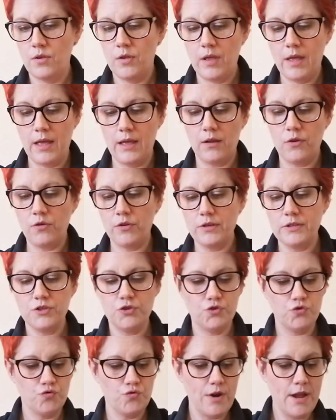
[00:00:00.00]
I'm going to
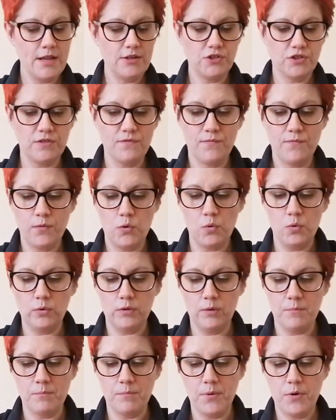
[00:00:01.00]
stretch and
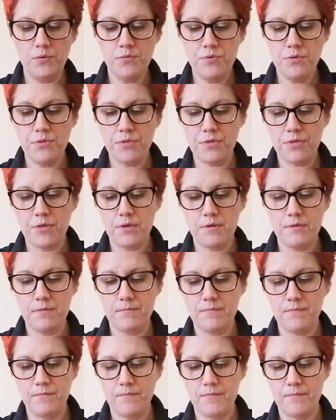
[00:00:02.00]
fold them both,
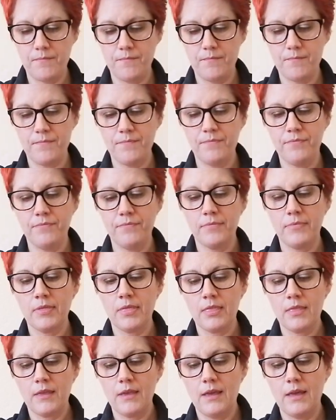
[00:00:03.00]

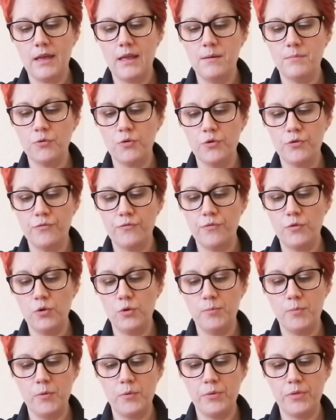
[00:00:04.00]
and I'm going to
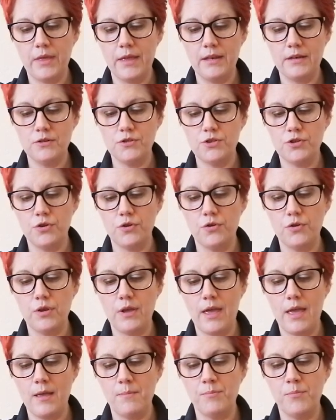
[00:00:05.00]
roll both into
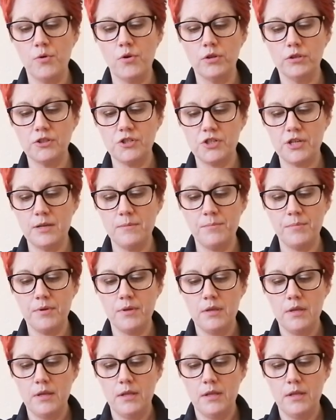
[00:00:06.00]
a ball shape.